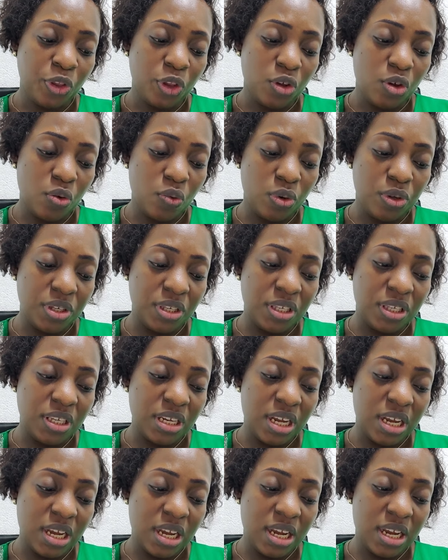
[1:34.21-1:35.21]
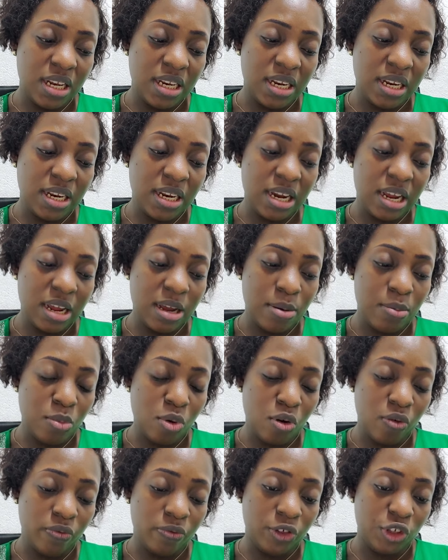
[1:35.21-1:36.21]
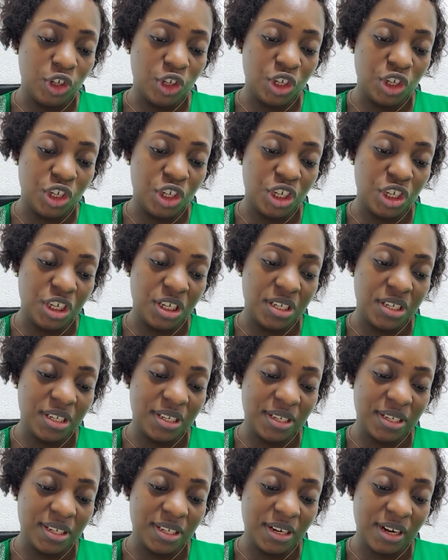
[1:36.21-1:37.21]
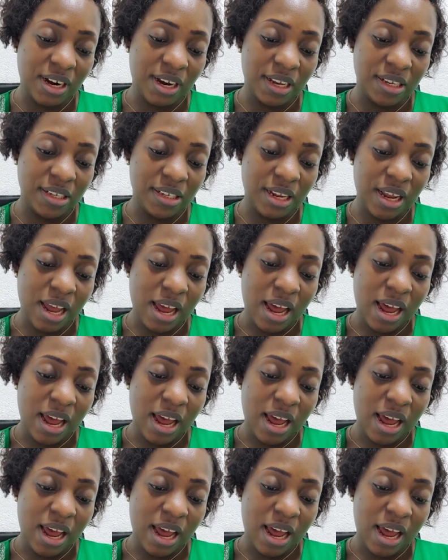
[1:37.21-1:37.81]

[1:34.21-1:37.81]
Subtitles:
you will see in the name of Jesus Christ.